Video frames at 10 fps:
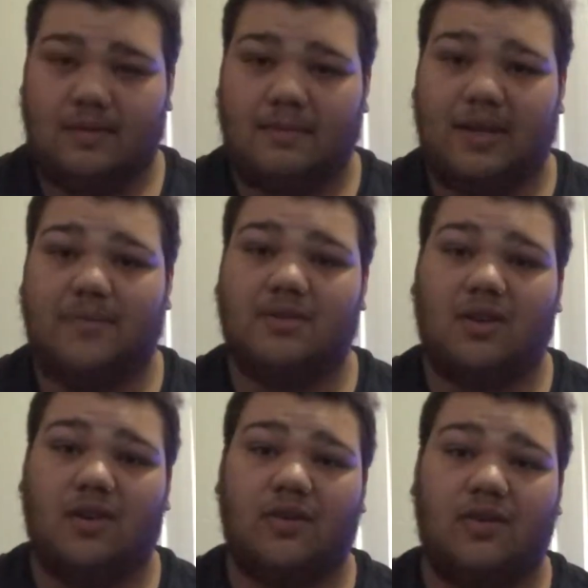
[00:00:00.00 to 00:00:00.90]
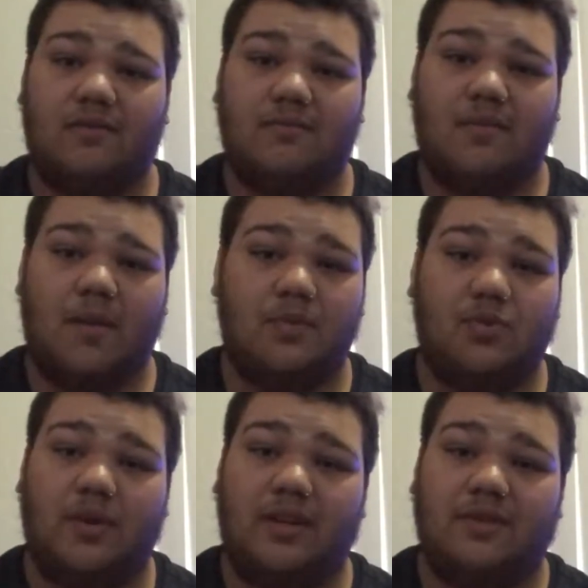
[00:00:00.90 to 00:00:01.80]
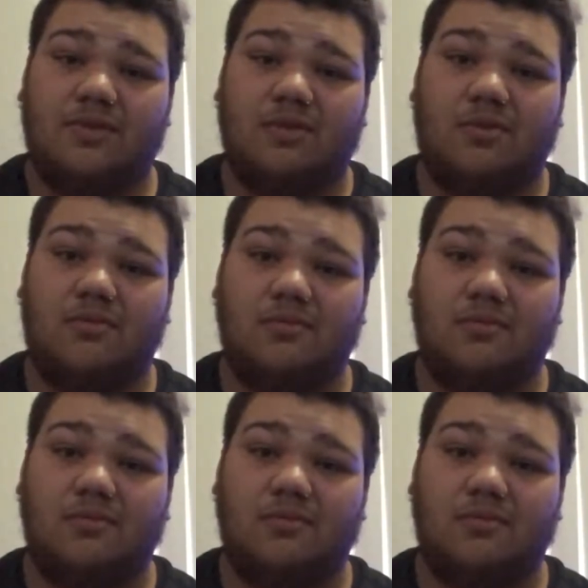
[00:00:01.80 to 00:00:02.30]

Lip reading: My name is Carter. I'm 20 years old.